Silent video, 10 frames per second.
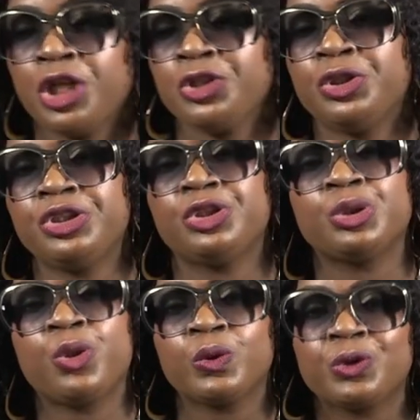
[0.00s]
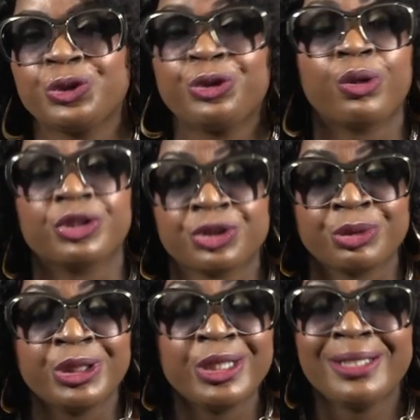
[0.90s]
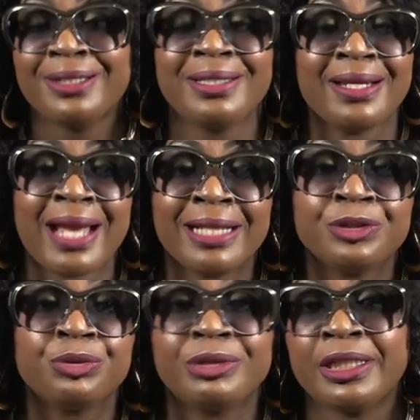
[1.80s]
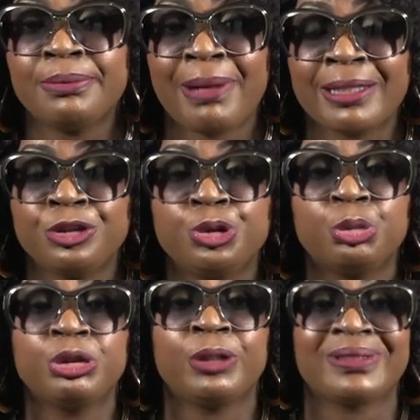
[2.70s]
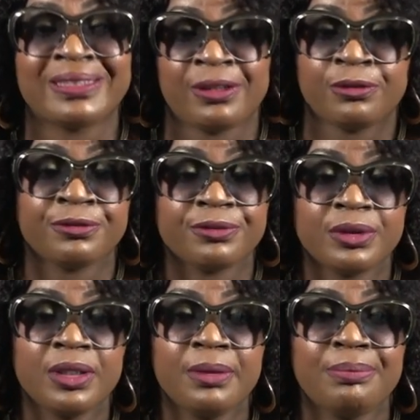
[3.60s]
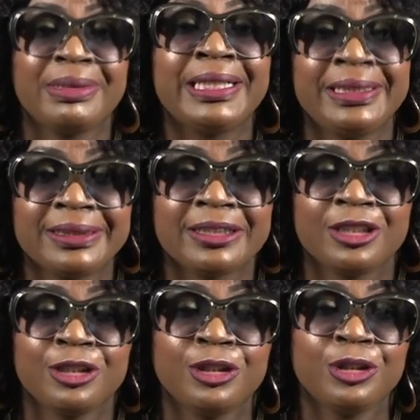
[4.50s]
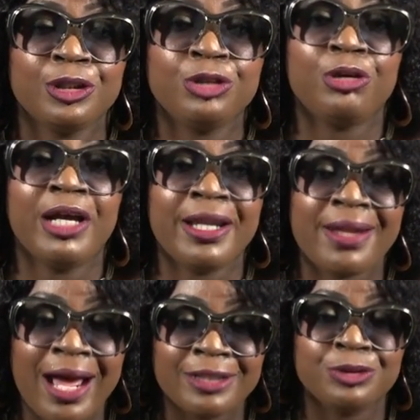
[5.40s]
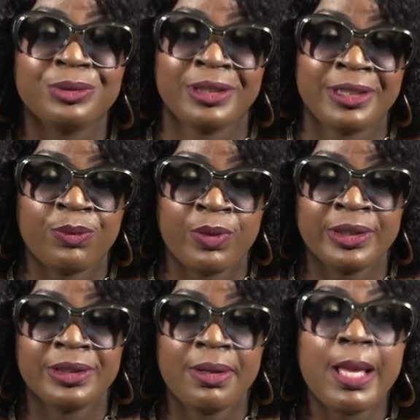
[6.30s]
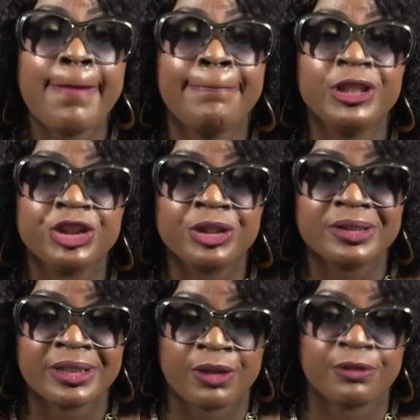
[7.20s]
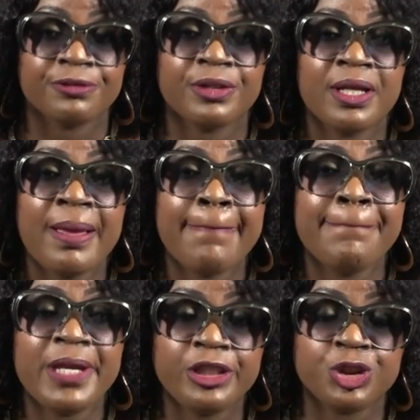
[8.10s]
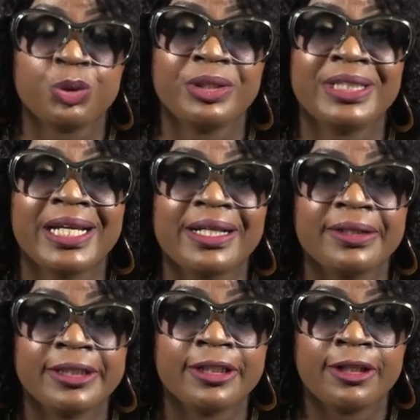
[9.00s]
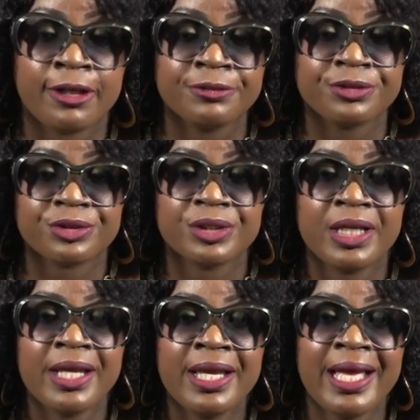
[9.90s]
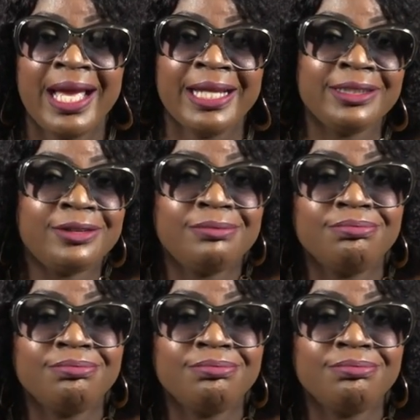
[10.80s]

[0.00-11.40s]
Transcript: you need to go to the grocery. You're not doing anybody, you're doing yourself. Please. You are not doing anyone but yourself. Make sure they're clean gloves and